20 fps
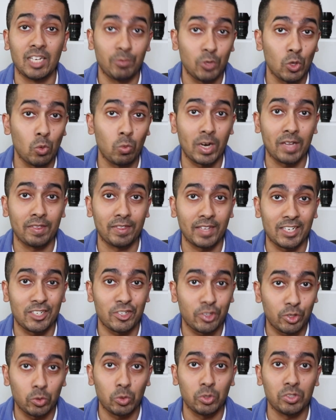If you want that
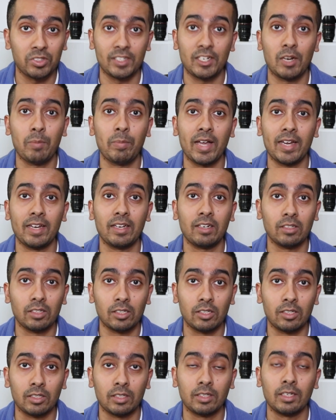true cinematic
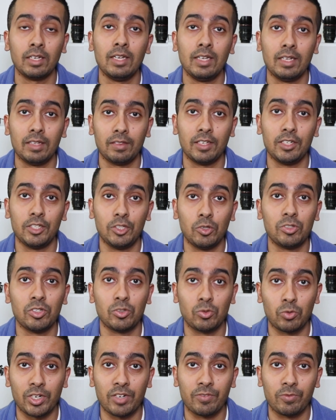look, then use the
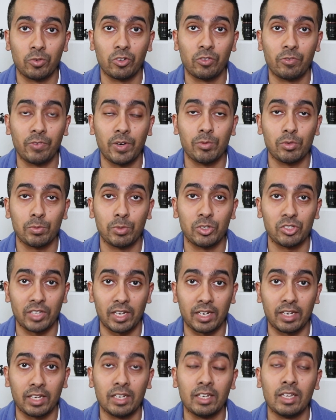24 frames per
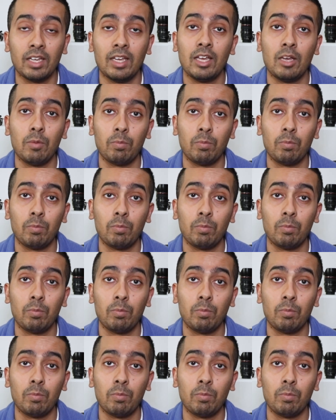second.